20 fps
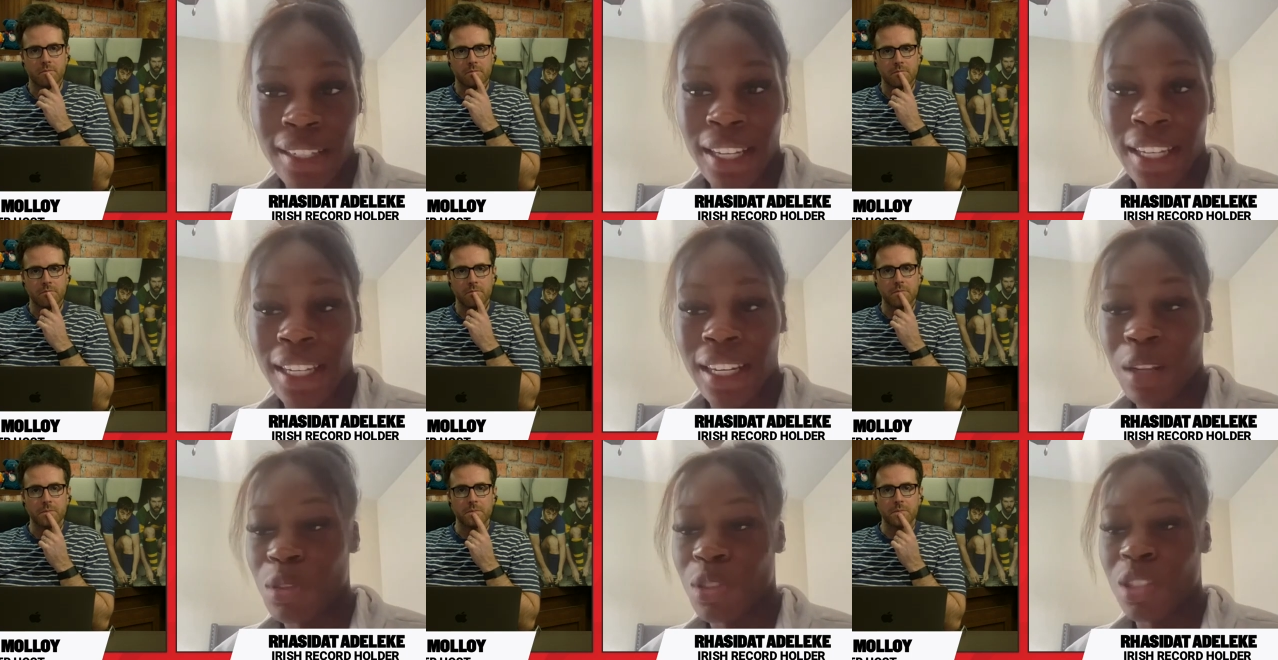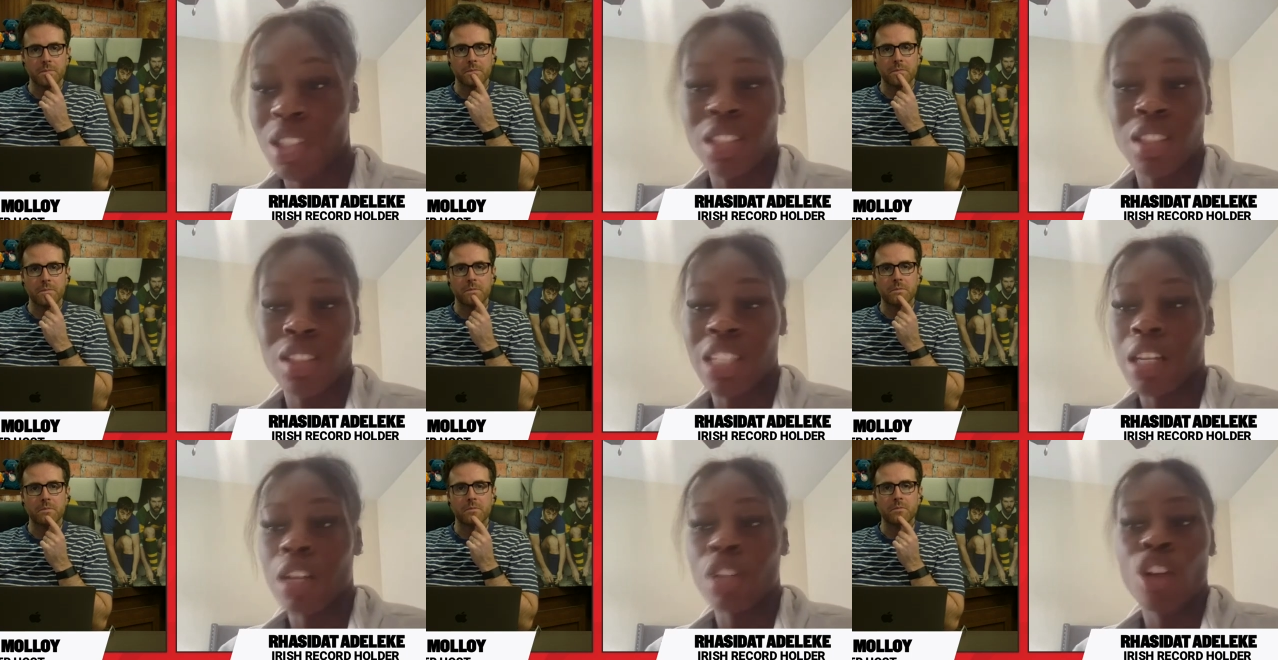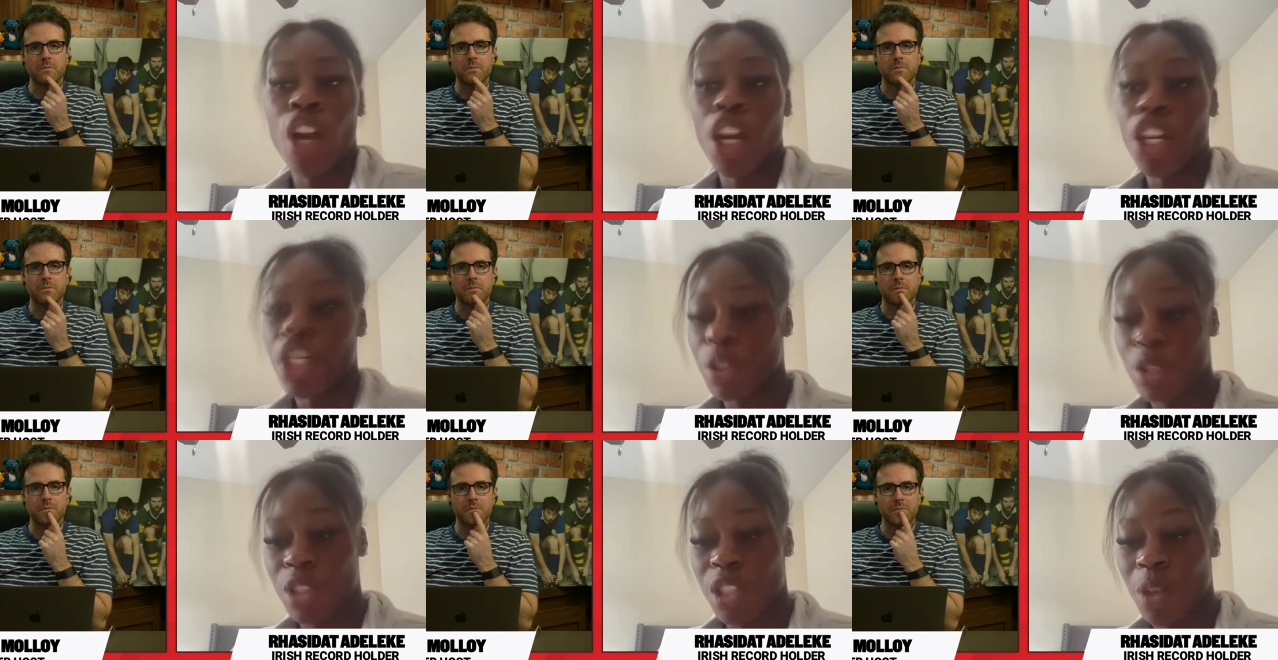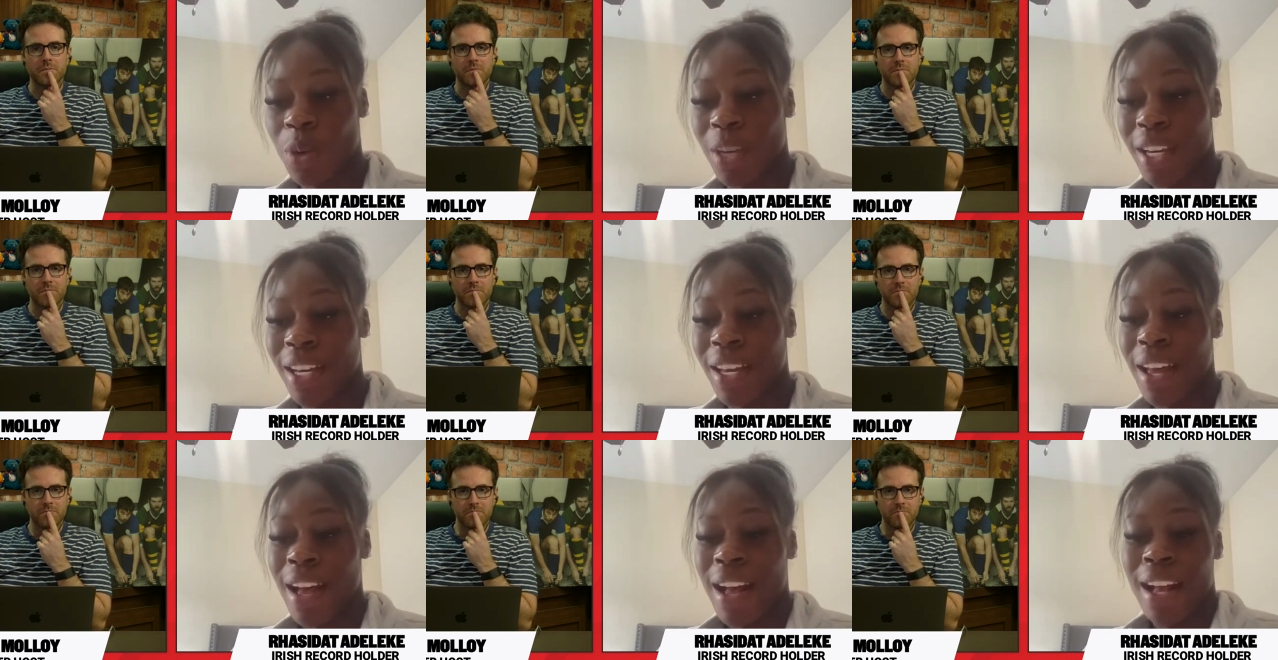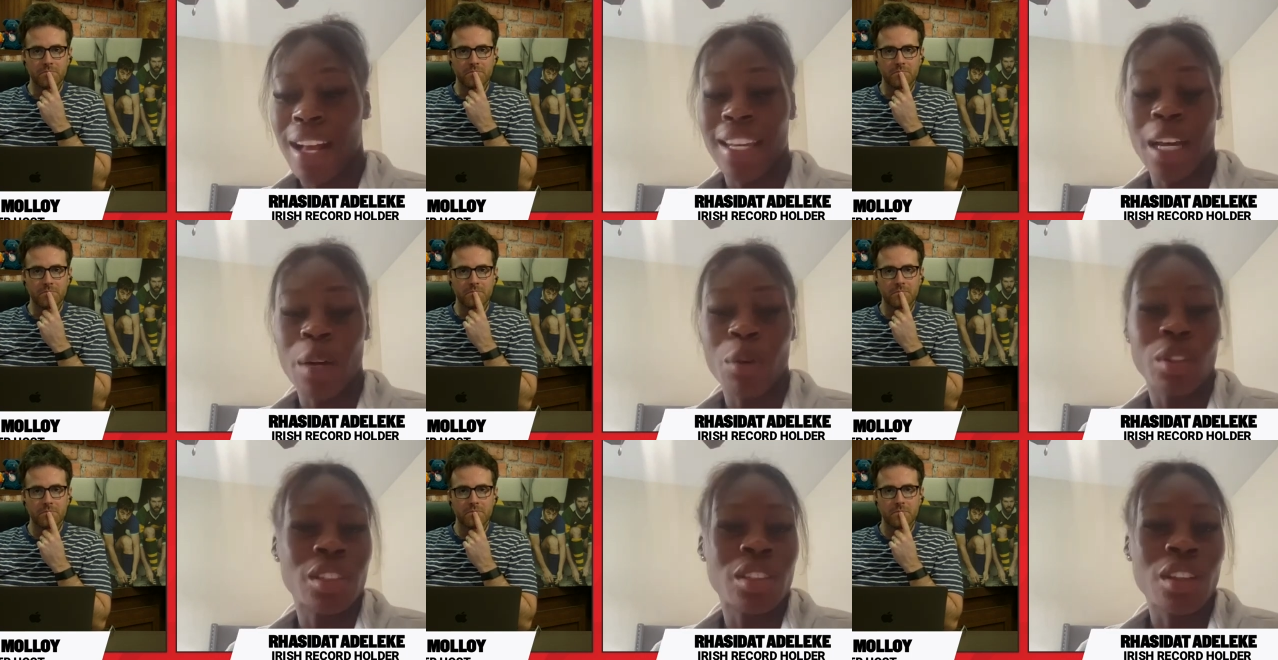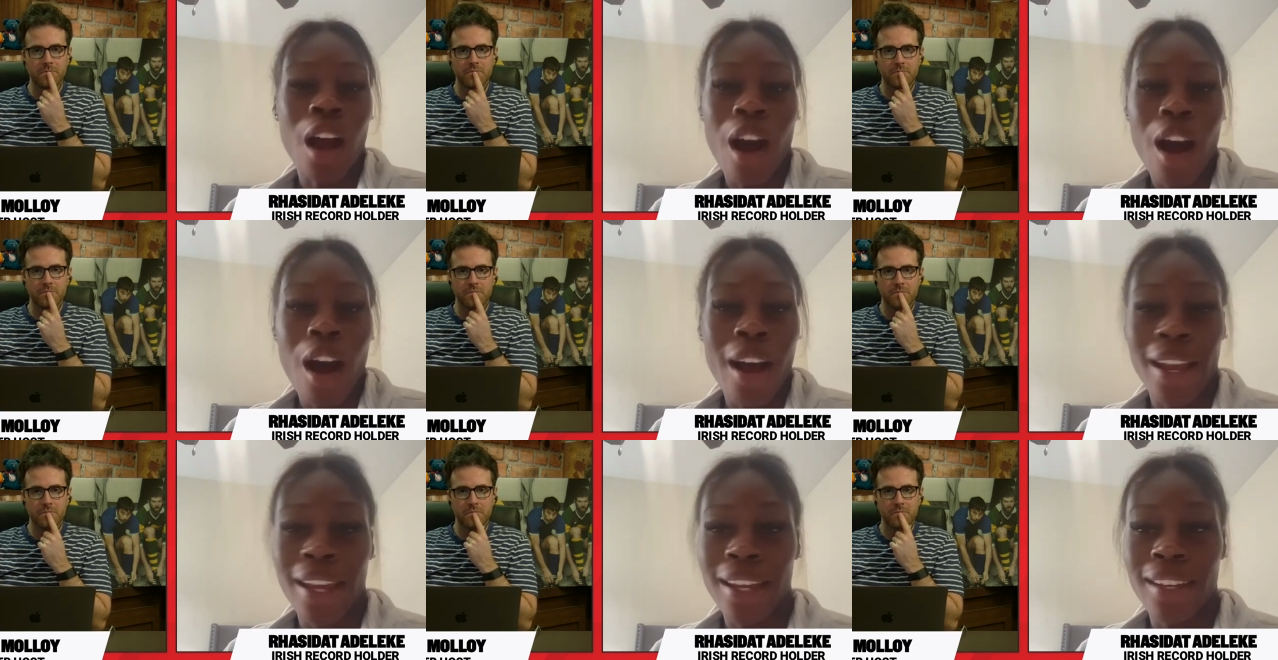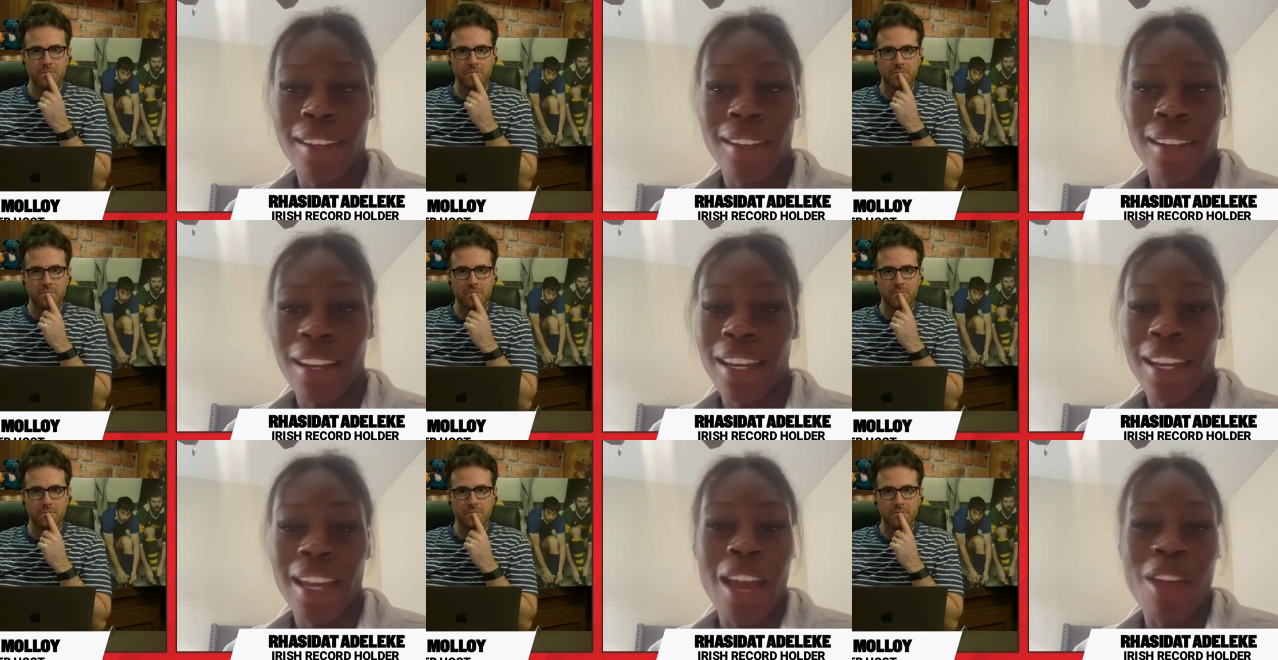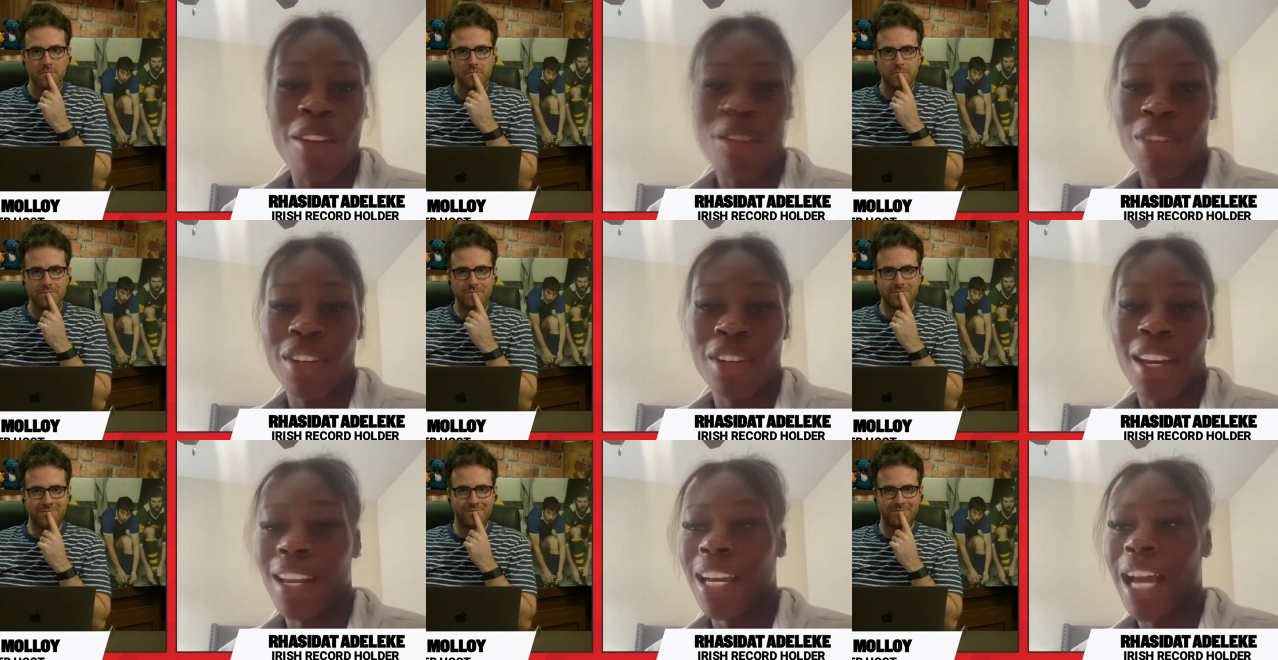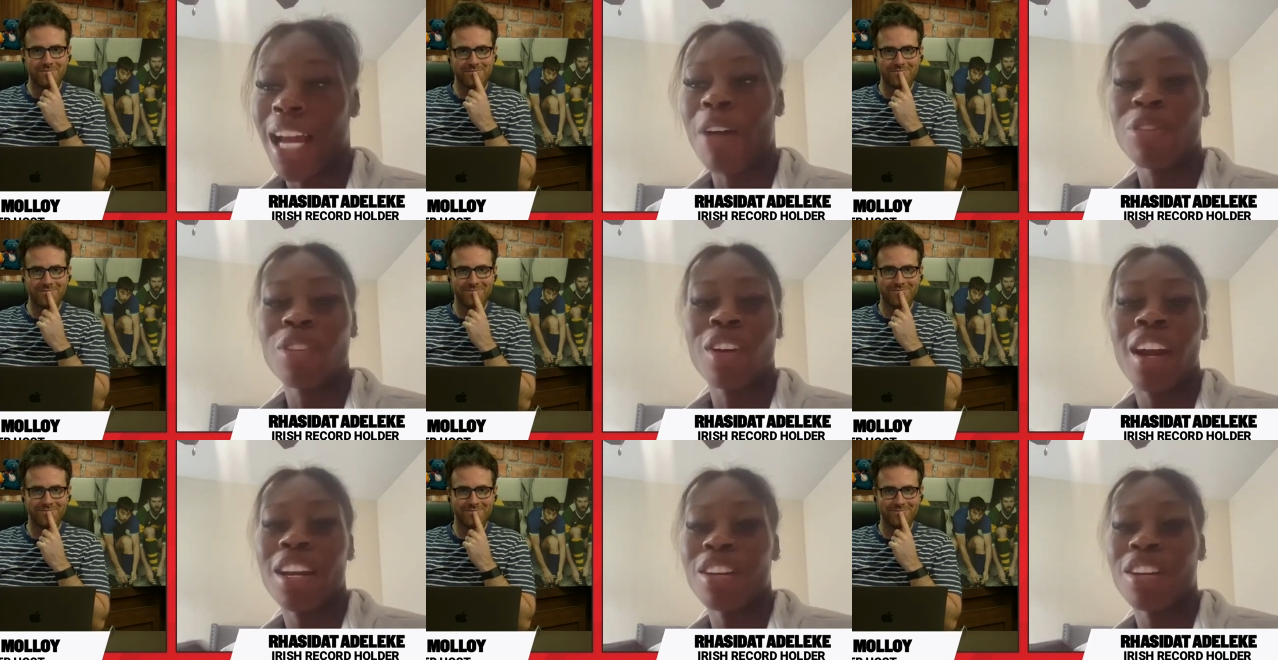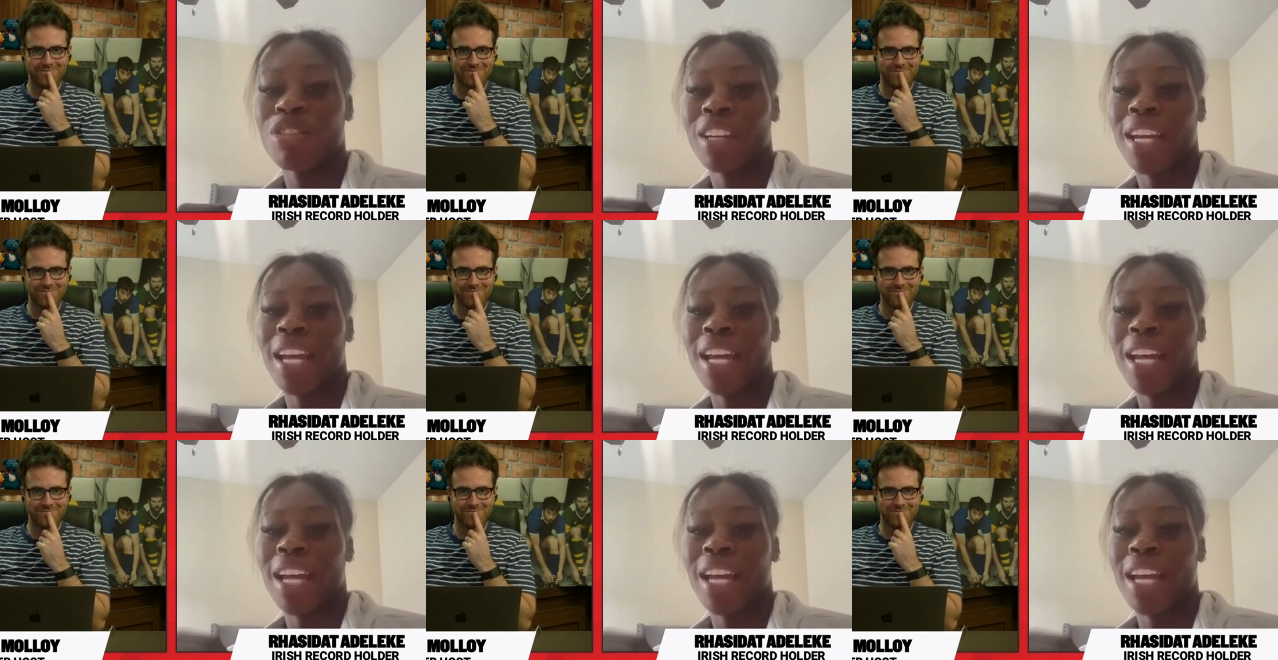Speaker 1: like I was just not used to it, mm. and I would die like every day. Like after I would